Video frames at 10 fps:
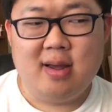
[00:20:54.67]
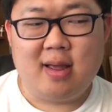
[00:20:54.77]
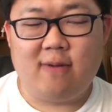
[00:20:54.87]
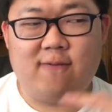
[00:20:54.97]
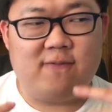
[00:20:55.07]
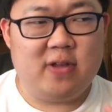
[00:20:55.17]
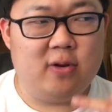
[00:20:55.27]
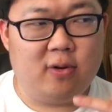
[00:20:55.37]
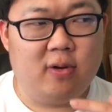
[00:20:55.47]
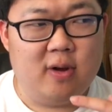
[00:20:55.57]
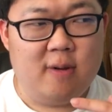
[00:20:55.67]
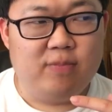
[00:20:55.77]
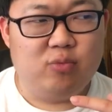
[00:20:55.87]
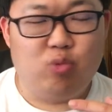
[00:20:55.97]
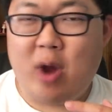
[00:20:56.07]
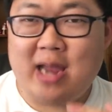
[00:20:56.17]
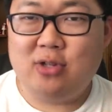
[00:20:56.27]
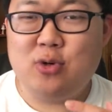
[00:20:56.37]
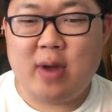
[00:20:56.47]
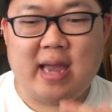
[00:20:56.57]
and feel way
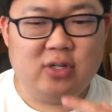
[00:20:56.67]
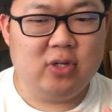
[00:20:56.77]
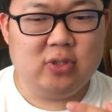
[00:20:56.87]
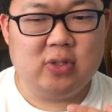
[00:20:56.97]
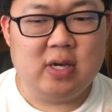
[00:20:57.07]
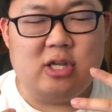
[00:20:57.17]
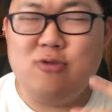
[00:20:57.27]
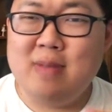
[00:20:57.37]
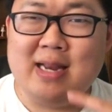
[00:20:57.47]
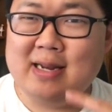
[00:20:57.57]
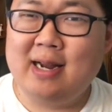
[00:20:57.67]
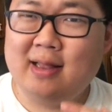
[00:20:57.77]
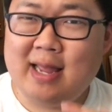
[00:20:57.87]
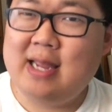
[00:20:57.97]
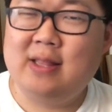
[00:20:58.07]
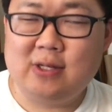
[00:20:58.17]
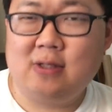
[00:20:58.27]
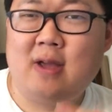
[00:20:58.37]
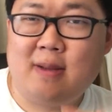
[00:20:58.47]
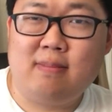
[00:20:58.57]
too anxious, you may not like this
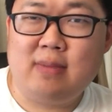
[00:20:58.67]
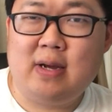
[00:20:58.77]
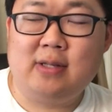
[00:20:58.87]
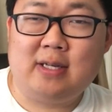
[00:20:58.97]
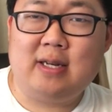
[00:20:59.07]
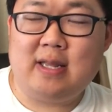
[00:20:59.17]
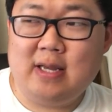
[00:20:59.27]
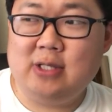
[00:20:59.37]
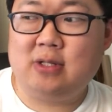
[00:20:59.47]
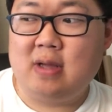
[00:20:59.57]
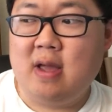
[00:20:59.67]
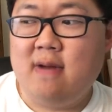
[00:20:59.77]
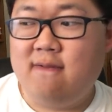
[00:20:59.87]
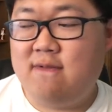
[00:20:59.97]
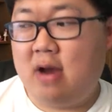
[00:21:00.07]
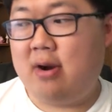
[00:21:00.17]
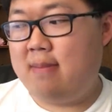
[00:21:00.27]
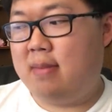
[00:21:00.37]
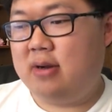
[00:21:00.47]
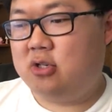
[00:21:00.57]
game, because it is very
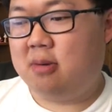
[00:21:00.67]
much